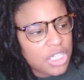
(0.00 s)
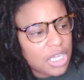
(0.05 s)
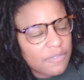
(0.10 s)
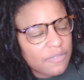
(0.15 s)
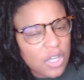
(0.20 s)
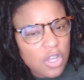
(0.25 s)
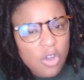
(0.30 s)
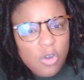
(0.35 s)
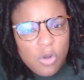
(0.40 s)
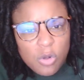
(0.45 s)
of a
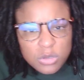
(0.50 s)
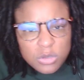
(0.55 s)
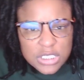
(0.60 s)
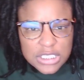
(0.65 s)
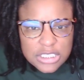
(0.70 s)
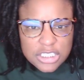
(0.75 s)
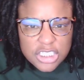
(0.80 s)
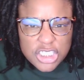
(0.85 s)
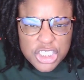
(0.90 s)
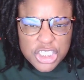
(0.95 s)
cult
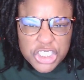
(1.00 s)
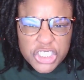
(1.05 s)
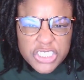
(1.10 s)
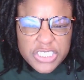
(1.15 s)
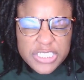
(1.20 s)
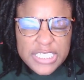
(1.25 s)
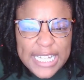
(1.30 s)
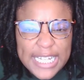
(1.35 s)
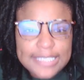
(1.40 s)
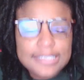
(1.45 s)
is
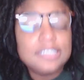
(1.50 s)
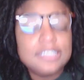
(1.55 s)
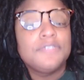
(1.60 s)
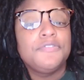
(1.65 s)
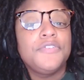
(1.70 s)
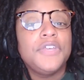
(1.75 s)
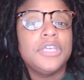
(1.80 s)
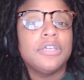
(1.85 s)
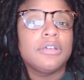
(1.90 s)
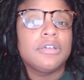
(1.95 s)
just that
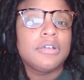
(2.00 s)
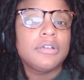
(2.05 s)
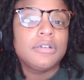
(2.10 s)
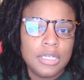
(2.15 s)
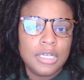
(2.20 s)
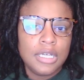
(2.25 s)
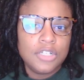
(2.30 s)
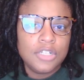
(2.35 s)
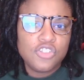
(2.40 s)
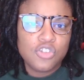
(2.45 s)
severe
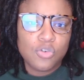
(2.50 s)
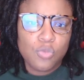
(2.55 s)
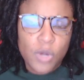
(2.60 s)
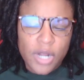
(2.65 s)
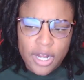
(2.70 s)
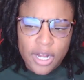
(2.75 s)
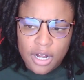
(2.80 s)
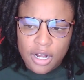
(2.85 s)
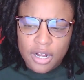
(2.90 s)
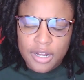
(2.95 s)
to
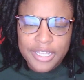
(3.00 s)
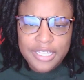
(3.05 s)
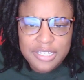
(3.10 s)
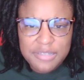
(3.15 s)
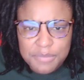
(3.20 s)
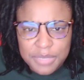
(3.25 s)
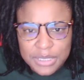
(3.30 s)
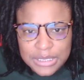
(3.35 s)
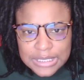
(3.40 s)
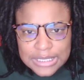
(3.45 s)
where he
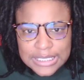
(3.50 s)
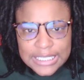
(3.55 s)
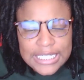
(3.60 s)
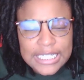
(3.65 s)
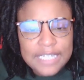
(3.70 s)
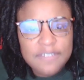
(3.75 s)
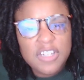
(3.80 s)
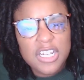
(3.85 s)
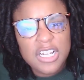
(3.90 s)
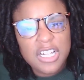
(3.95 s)

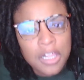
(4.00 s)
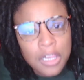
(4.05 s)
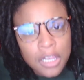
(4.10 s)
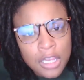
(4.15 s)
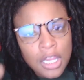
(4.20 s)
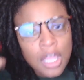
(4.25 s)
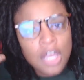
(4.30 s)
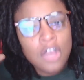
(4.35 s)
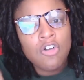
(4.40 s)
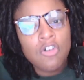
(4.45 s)
believed and
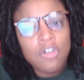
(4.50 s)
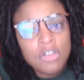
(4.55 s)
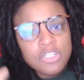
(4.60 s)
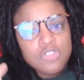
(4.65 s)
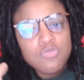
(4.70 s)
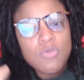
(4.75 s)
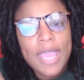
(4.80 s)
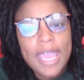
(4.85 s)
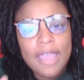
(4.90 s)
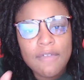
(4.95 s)
clung on
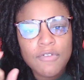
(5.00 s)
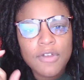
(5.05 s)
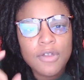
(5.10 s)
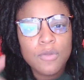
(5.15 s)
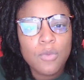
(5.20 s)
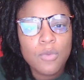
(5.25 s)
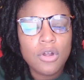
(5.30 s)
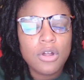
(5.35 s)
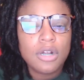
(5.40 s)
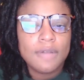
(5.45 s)
to every
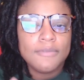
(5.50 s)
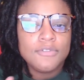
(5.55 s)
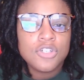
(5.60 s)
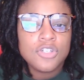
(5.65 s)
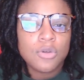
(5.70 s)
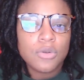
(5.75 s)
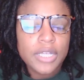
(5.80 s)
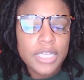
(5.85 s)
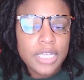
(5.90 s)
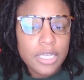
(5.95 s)
word of
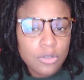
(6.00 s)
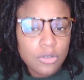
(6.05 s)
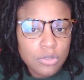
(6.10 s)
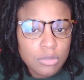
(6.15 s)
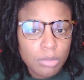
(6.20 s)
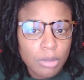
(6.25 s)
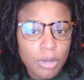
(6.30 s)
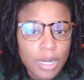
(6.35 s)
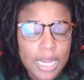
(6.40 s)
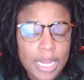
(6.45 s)
Jodi
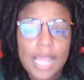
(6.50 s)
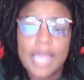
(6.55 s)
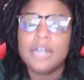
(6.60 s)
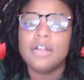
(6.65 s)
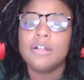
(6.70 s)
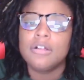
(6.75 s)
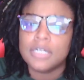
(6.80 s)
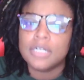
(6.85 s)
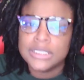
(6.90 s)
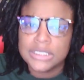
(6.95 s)
Hildebrandt and
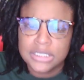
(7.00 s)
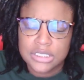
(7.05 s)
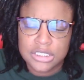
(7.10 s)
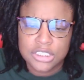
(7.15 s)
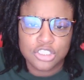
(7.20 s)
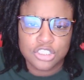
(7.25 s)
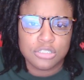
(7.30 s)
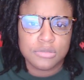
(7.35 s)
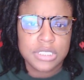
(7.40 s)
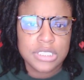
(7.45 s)
her
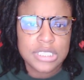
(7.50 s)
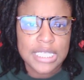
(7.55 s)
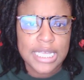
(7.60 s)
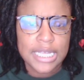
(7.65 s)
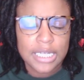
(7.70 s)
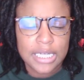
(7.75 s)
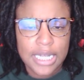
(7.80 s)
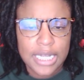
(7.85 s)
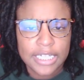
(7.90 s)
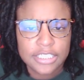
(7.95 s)
constituents at
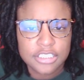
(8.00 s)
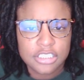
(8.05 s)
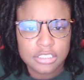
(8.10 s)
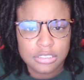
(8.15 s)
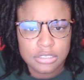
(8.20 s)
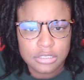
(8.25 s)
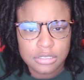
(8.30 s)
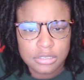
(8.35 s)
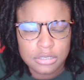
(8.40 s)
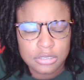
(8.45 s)

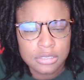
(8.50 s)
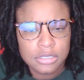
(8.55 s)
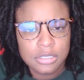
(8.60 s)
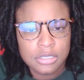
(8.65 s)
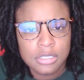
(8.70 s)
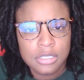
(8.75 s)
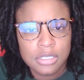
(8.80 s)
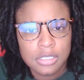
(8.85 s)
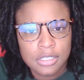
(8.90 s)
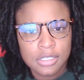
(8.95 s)
Connections?
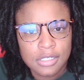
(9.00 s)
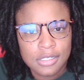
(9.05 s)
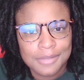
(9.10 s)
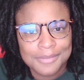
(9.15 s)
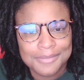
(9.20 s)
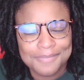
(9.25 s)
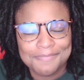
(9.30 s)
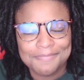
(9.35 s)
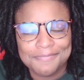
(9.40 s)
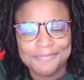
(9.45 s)

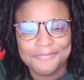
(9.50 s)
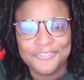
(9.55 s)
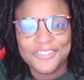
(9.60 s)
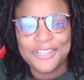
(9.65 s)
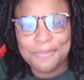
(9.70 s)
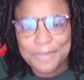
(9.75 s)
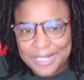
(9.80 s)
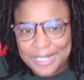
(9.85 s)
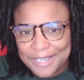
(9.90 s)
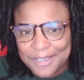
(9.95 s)

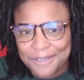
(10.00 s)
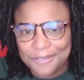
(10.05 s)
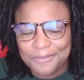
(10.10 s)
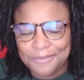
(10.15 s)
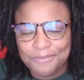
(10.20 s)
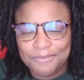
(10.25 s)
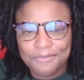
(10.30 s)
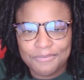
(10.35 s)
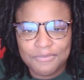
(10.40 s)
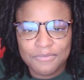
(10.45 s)
Let me know.
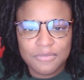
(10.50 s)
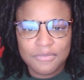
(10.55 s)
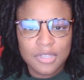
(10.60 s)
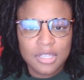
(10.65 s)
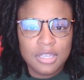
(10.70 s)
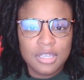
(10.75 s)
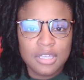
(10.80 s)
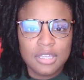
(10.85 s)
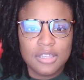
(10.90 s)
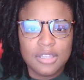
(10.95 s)

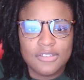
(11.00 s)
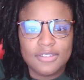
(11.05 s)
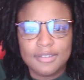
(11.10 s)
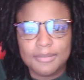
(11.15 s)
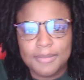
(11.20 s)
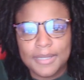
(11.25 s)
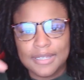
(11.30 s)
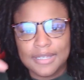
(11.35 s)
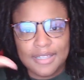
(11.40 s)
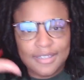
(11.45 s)
This has
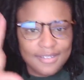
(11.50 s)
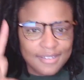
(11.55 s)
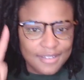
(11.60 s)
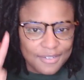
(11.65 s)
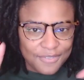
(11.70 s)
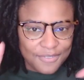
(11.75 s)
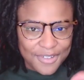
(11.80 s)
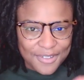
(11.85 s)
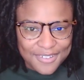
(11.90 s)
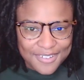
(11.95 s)
been Lindsay
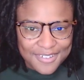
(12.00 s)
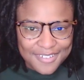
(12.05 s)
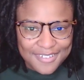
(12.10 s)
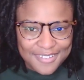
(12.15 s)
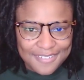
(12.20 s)
Unfiltered.